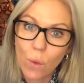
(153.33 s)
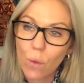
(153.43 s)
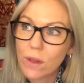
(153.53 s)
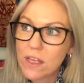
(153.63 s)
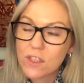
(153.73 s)

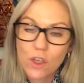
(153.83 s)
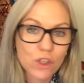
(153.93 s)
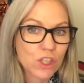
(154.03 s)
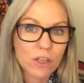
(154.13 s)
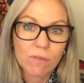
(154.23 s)
or they're
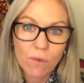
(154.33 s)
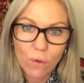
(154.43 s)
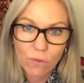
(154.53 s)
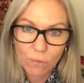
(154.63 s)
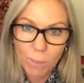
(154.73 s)
searching
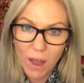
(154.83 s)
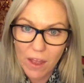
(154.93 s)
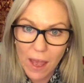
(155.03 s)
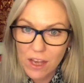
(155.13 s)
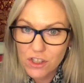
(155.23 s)
for it
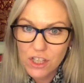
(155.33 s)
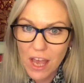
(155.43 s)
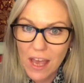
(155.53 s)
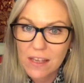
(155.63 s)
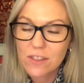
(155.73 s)
by
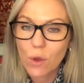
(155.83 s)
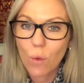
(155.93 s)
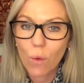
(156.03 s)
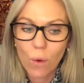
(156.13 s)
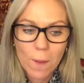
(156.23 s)
hashtags,
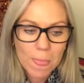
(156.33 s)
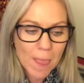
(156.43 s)
or